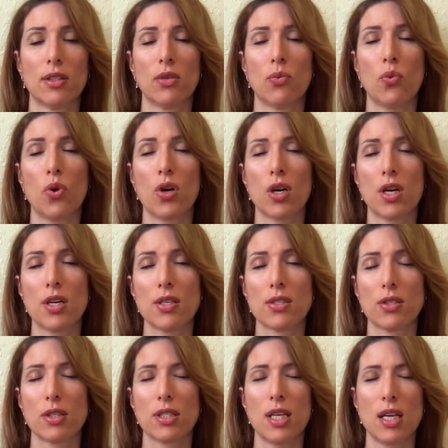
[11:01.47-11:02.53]
wars
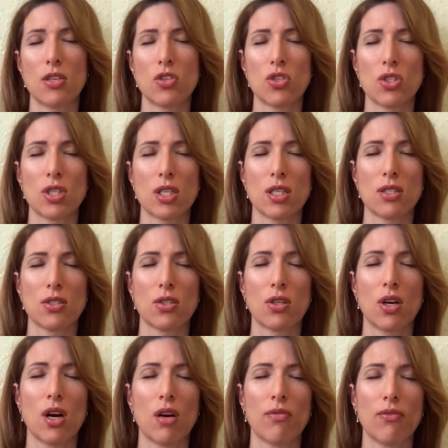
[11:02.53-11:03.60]
or tensions or
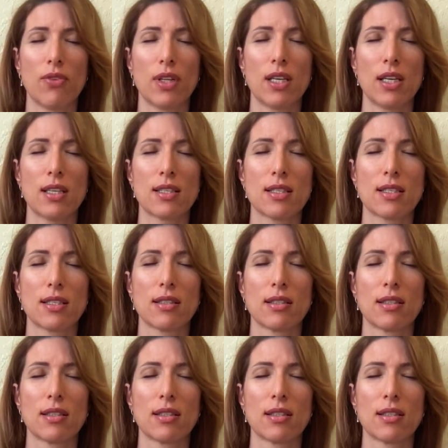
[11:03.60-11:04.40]
conflicts.